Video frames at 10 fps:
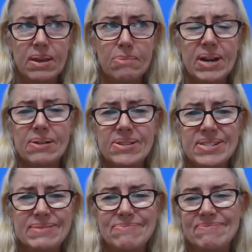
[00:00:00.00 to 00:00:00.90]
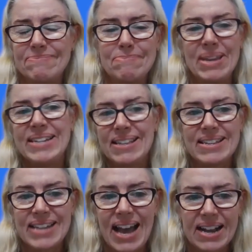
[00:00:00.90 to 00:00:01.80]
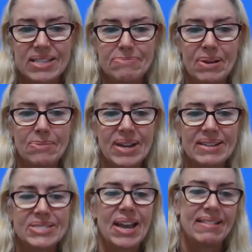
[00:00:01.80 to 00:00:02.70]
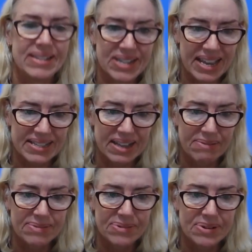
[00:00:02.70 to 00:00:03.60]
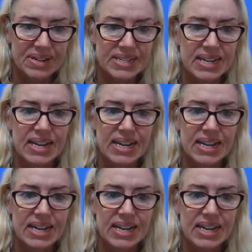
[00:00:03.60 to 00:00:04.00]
we're not just meeting the targets, but we're challenging ourselves for it.